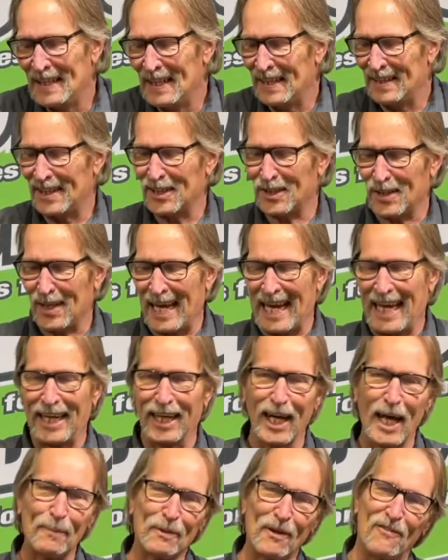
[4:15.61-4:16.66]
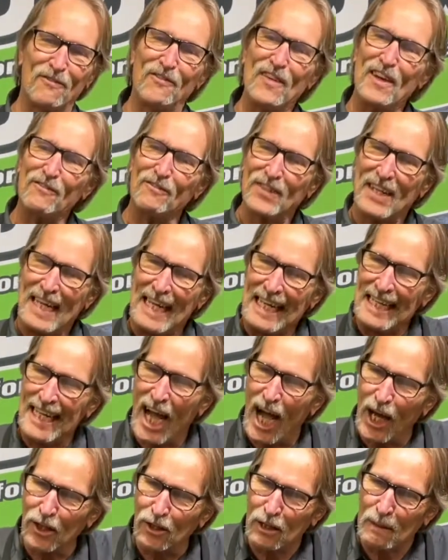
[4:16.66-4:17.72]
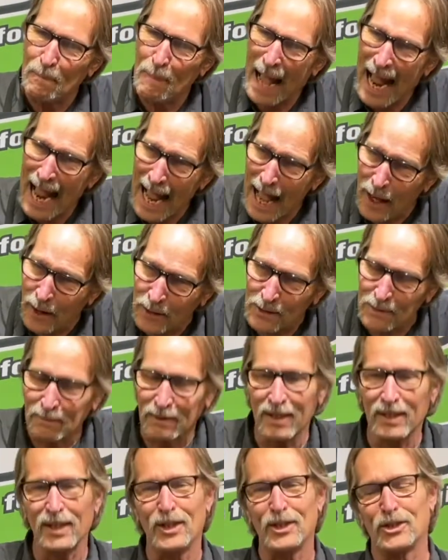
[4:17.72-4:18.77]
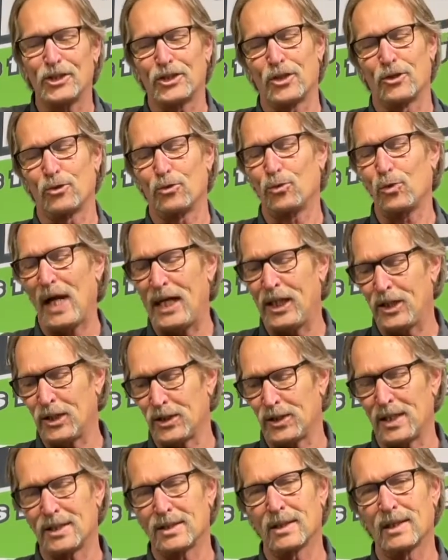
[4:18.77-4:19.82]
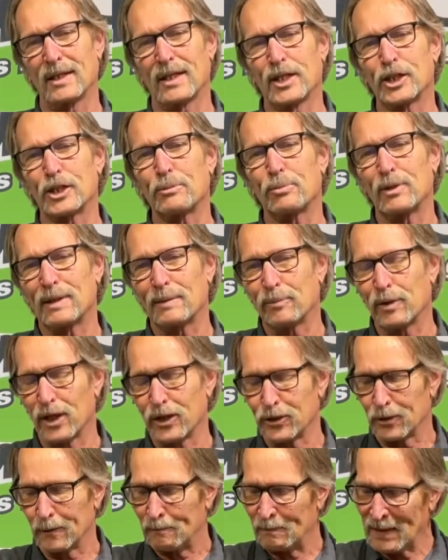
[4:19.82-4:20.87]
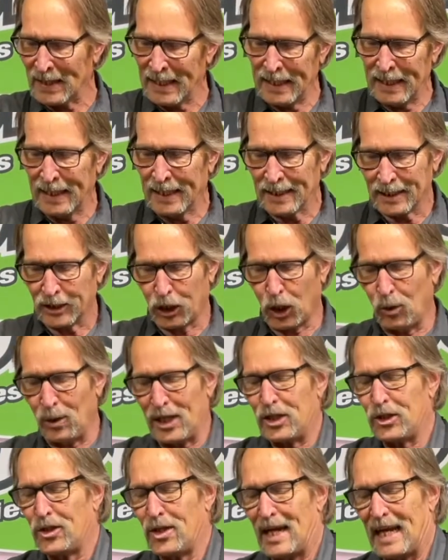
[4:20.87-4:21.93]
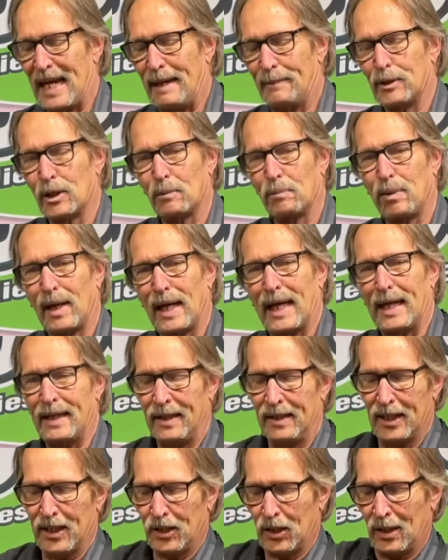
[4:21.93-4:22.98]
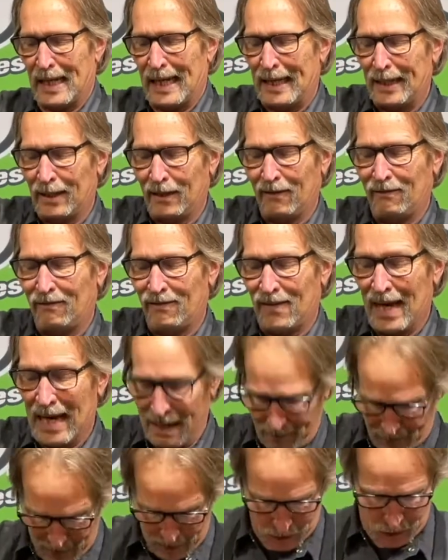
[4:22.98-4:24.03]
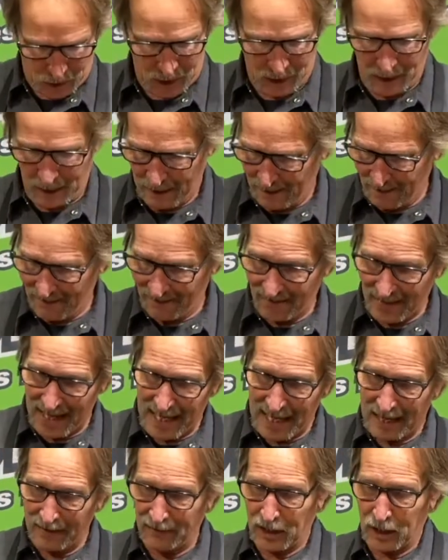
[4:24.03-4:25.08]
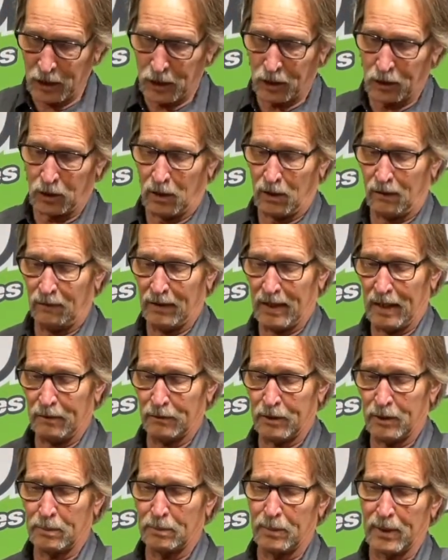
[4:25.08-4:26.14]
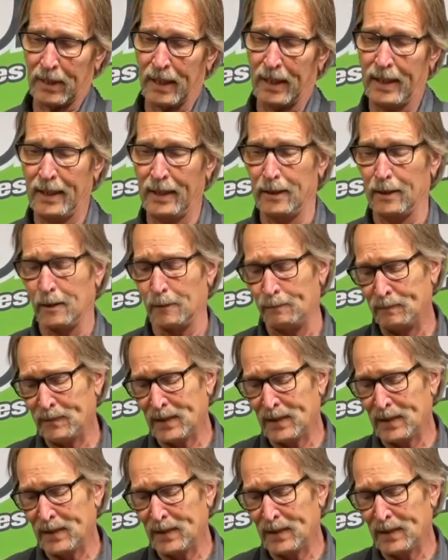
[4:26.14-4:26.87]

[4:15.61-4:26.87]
This will handle up to 1,500 pounds. Goodness gracious, that's a lot of spring pressure. Two inch diameter platen. this will handle a five inch five inch tall spring here.